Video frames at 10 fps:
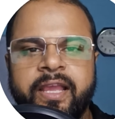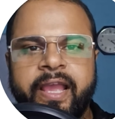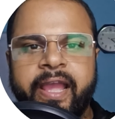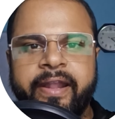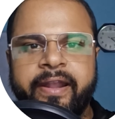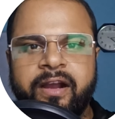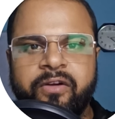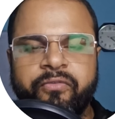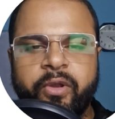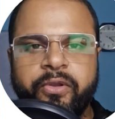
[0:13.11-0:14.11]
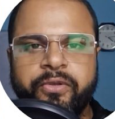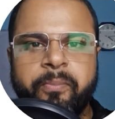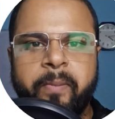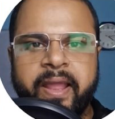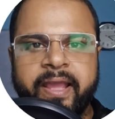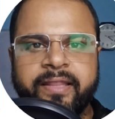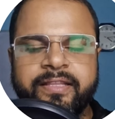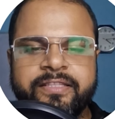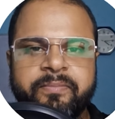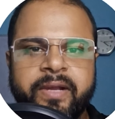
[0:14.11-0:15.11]
and how we are going to plan
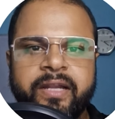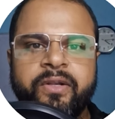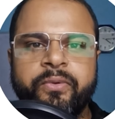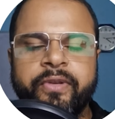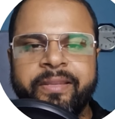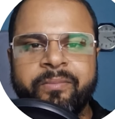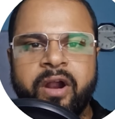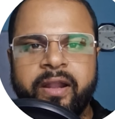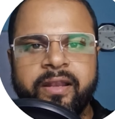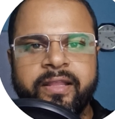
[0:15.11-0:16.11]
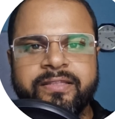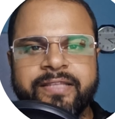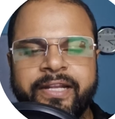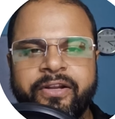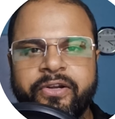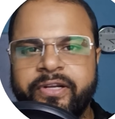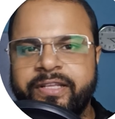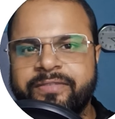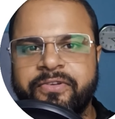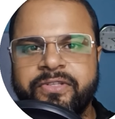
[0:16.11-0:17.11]
this part to remodel inside
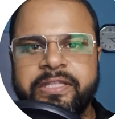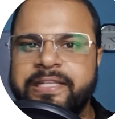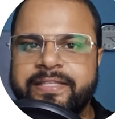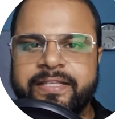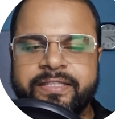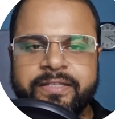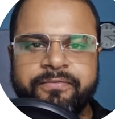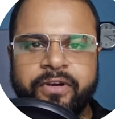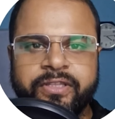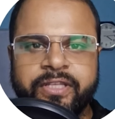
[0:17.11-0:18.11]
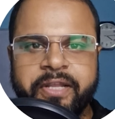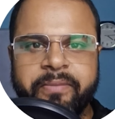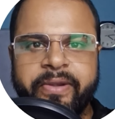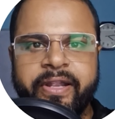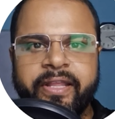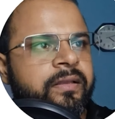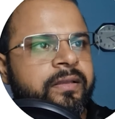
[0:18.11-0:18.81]
Autodesk Fusion 360 for 3D printing.